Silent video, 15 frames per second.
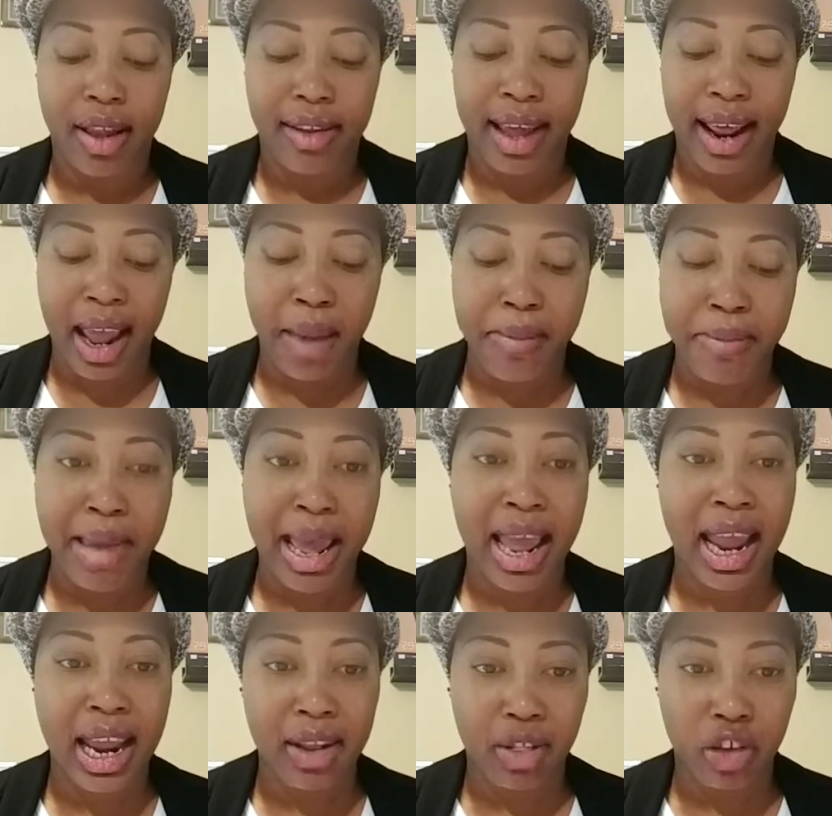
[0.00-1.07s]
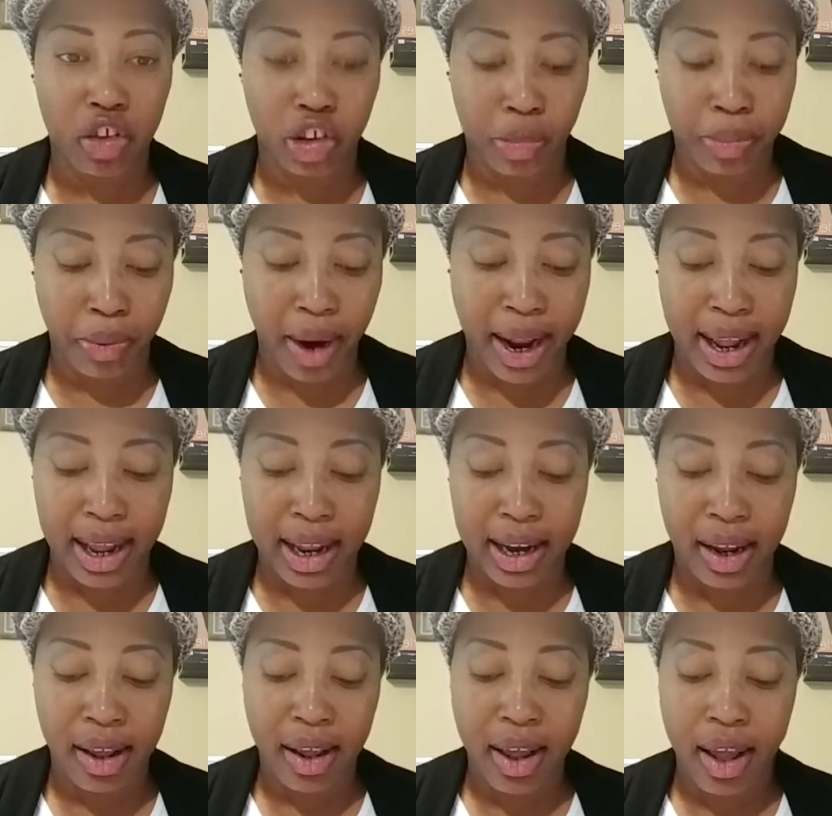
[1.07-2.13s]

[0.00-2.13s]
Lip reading: that had made the spread